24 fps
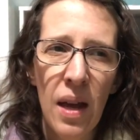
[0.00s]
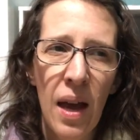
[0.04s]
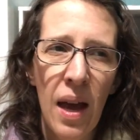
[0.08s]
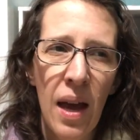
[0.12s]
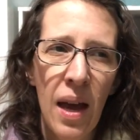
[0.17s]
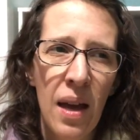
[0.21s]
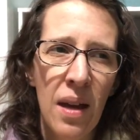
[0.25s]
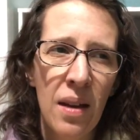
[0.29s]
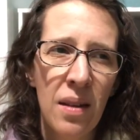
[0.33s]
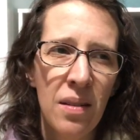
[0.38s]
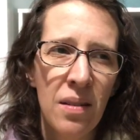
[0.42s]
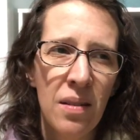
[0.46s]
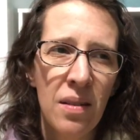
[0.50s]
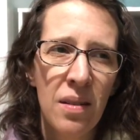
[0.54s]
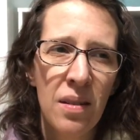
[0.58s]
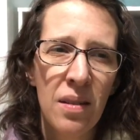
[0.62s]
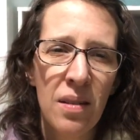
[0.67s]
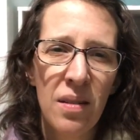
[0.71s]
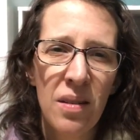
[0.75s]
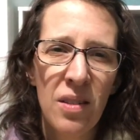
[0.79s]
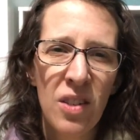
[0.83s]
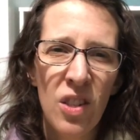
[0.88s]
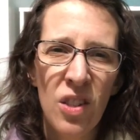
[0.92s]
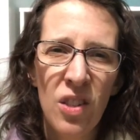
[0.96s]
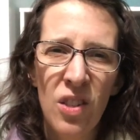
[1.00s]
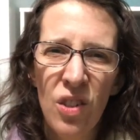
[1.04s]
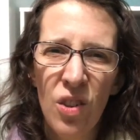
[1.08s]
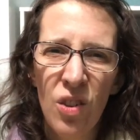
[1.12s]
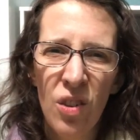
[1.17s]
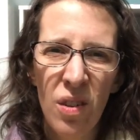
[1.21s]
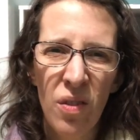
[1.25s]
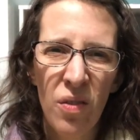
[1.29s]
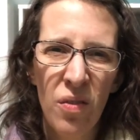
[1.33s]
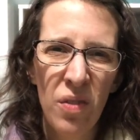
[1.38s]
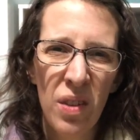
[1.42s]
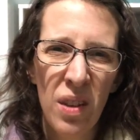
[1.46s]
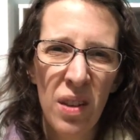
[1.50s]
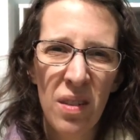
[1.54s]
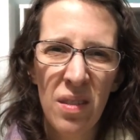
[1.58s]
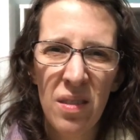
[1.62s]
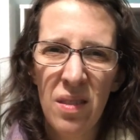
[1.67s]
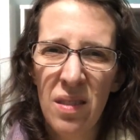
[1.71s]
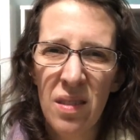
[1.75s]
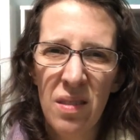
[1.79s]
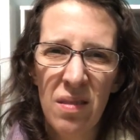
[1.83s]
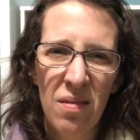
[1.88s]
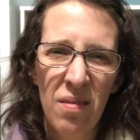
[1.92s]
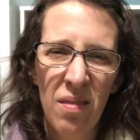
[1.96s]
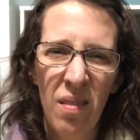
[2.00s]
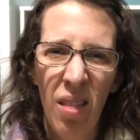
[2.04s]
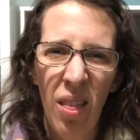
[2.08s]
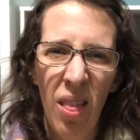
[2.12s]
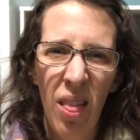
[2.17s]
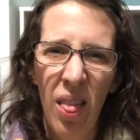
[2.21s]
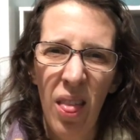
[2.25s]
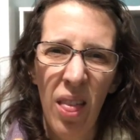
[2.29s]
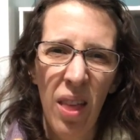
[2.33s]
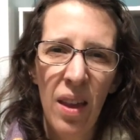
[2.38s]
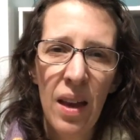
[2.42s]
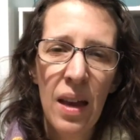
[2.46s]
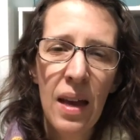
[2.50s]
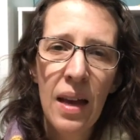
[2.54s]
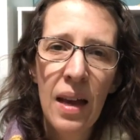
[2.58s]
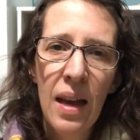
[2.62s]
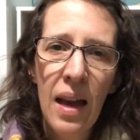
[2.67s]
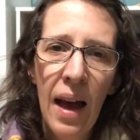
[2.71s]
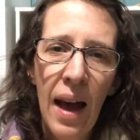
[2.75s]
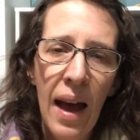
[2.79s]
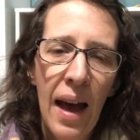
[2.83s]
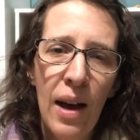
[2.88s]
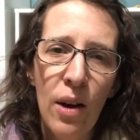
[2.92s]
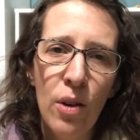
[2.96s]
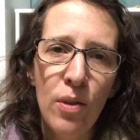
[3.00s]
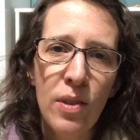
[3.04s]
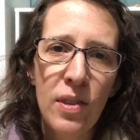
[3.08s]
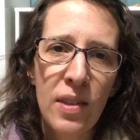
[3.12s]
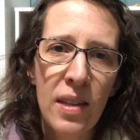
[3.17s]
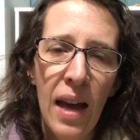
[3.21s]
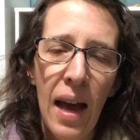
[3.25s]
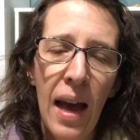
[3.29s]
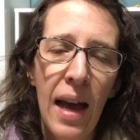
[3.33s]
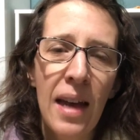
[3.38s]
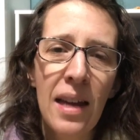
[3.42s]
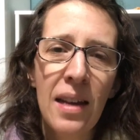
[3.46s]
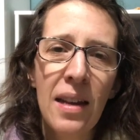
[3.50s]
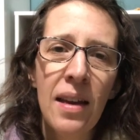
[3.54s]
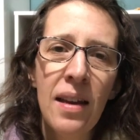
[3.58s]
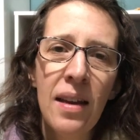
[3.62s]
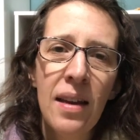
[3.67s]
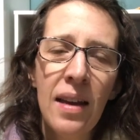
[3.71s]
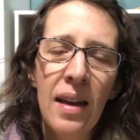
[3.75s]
and it just sort of feels outside.